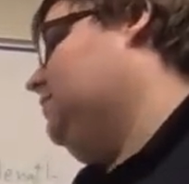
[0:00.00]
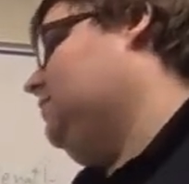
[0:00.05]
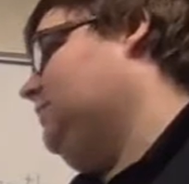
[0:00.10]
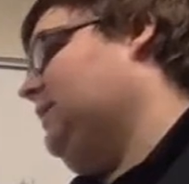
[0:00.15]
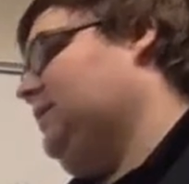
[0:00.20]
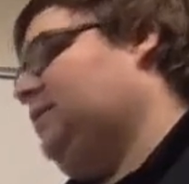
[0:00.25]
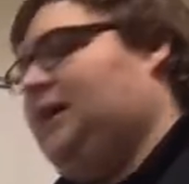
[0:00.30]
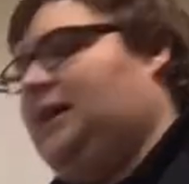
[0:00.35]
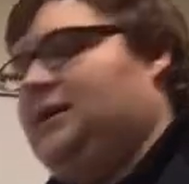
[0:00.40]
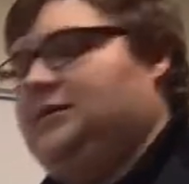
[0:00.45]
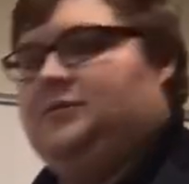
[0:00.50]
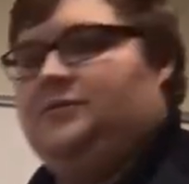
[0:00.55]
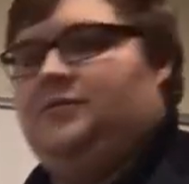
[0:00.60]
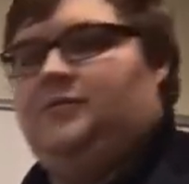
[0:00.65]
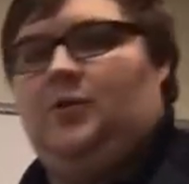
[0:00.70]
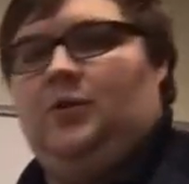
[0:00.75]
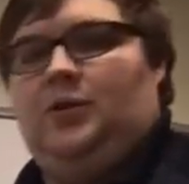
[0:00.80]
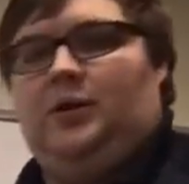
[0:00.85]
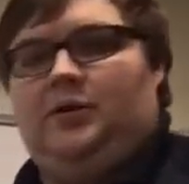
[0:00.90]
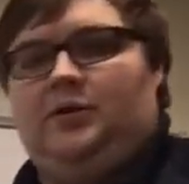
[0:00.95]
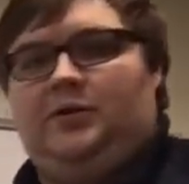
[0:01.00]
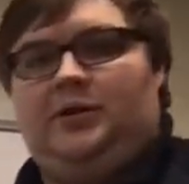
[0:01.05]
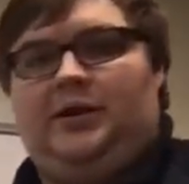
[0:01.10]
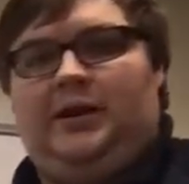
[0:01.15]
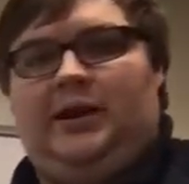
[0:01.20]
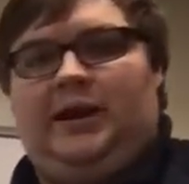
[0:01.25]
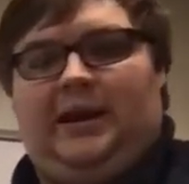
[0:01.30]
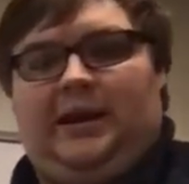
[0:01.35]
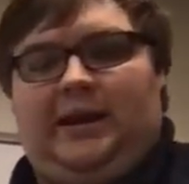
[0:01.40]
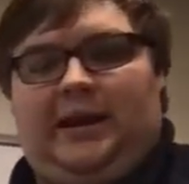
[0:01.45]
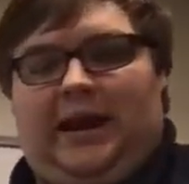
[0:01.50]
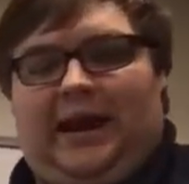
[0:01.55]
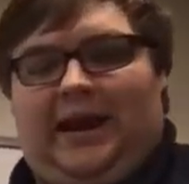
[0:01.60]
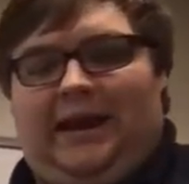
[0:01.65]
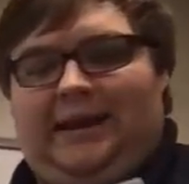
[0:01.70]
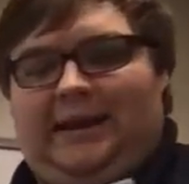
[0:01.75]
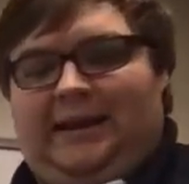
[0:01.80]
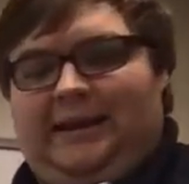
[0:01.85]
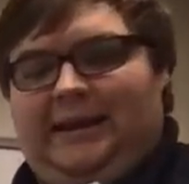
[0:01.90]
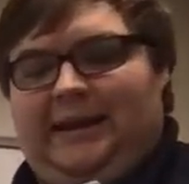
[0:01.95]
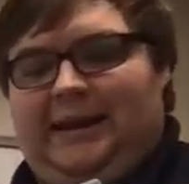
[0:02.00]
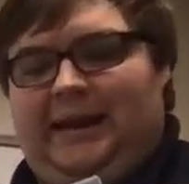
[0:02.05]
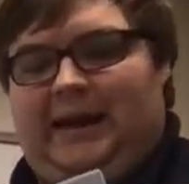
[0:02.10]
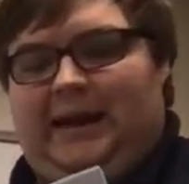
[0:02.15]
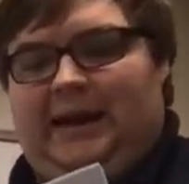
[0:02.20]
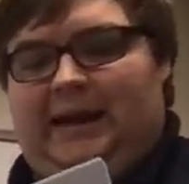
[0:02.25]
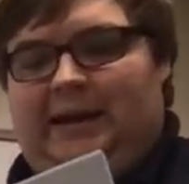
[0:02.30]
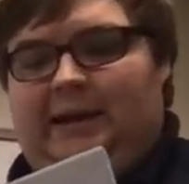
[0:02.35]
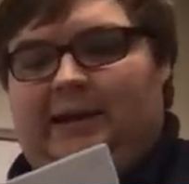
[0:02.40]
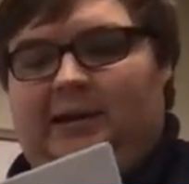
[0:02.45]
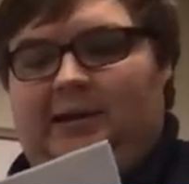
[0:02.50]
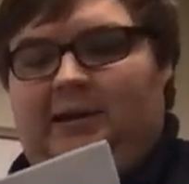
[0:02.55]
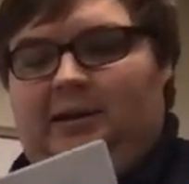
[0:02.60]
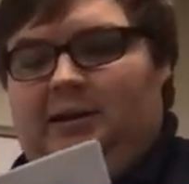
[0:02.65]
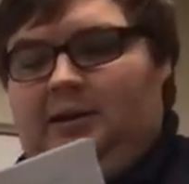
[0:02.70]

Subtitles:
3,489